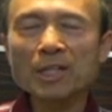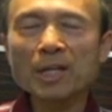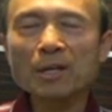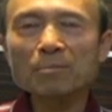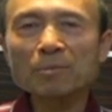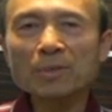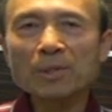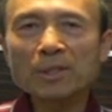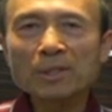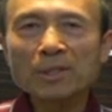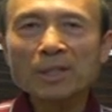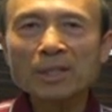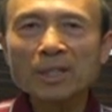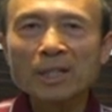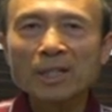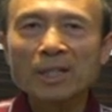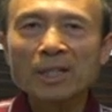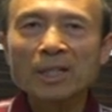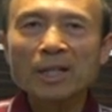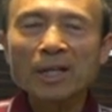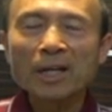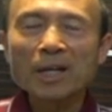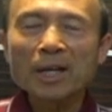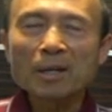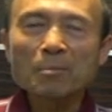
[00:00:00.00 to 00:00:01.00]
I've been
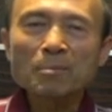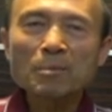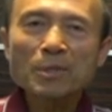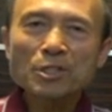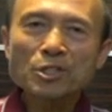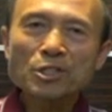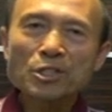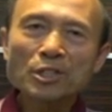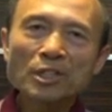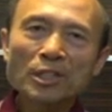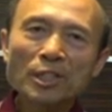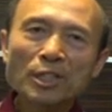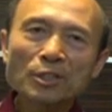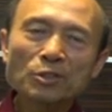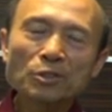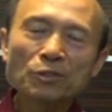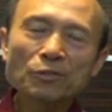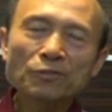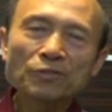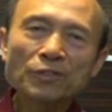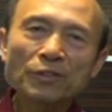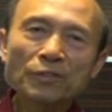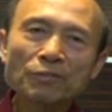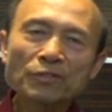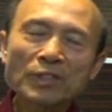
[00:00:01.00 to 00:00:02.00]
a missionary to
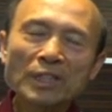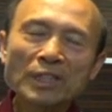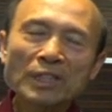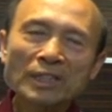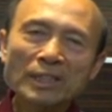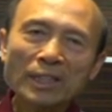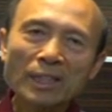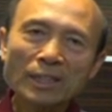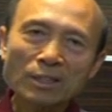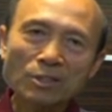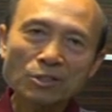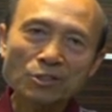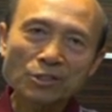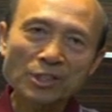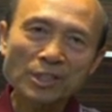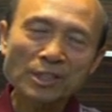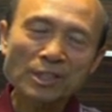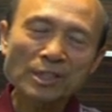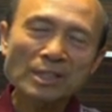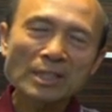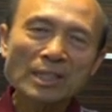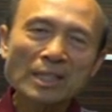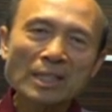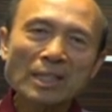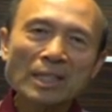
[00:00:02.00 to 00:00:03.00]
15
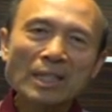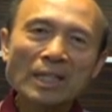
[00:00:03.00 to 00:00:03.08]
countries,